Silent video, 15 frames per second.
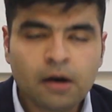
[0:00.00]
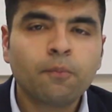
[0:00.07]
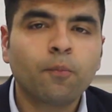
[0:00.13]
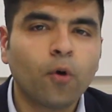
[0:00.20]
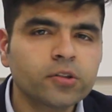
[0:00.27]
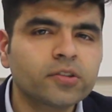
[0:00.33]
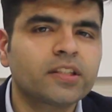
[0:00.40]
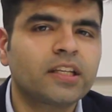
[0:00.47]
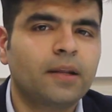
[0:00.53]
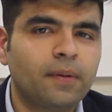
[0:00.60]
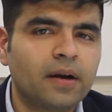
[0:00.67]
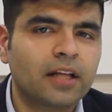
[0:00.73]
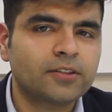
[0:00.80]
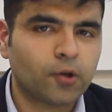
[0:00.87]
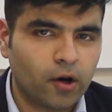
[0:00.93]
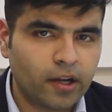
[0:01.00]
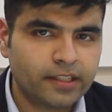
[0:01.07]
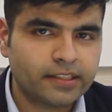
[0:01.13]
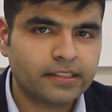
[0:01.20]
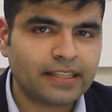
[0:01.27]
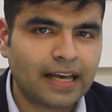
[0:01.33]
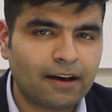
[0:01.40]
Most of the liberal arts
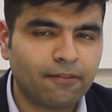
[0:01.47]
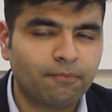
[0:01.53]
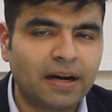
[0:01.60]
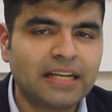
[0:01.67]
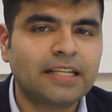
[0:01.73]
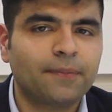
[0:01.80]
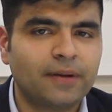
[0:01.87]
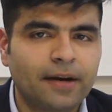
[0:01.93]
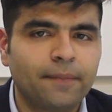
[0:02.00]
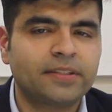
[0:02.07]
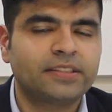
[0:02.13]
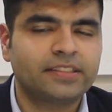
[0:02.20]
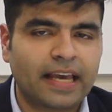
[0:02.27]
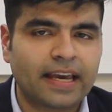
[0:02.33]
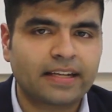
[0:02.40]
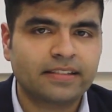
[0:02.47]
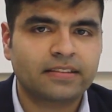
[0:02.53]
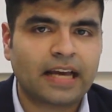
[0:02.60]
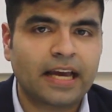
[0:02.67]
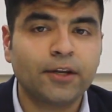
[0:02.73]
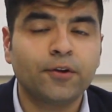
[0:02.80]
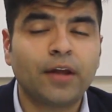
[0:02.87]
colleges have multiple admission cycles,
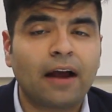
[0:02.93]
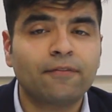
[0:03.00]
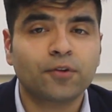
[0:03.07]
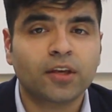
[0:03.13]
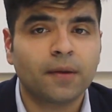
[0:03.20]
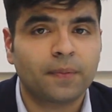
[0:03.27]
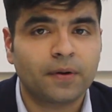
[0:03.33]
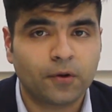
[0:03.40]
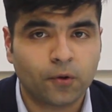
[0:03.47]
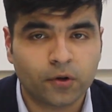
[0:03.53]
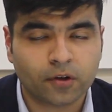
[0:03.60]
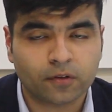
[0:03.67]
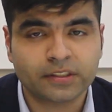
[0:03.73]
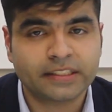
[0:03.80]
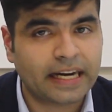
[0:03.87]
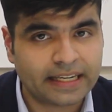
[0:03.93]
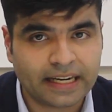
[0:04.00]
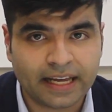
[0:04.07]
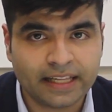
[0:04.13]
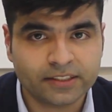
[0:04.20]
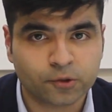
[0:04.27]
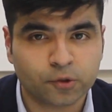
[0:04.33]
and you have to keep a note of the
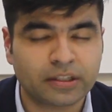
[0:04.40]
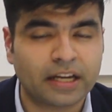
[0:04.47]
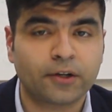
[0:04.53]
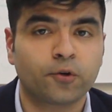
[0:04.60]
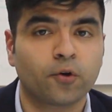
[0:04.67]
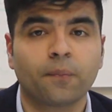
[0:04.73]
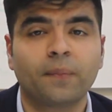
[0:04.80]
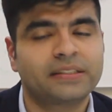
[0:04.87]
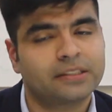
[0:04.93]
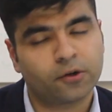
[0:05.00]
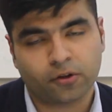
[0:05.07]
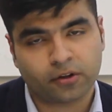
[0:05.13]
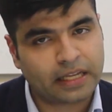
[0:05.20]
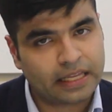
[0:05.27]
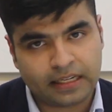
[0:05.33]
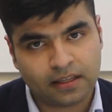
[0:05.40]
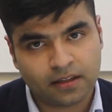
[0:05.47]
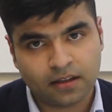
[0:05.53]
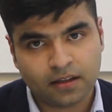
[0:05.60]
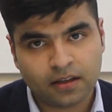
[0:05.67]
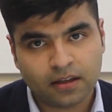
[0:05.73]
deadlines so that you don't miss out on any.